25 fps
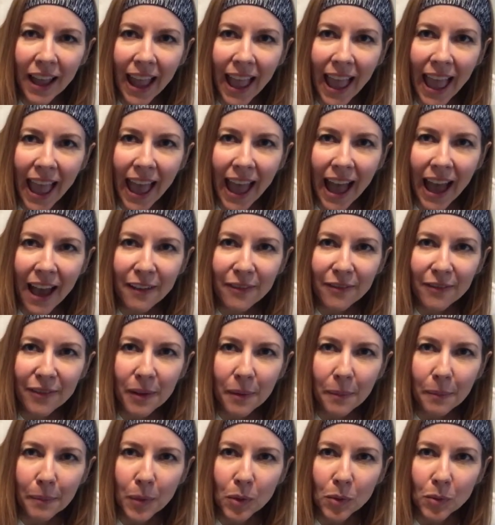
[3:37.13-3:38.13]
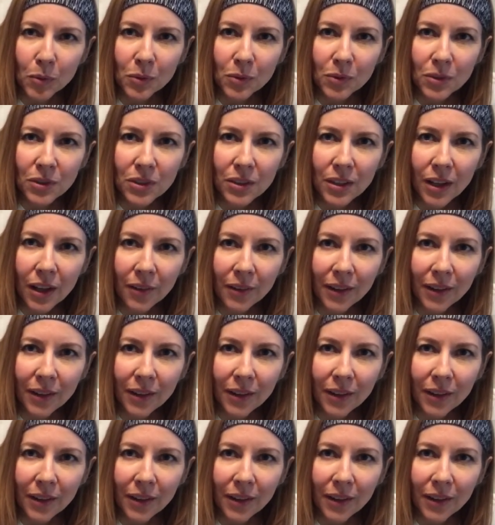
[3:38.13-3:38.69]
half moons,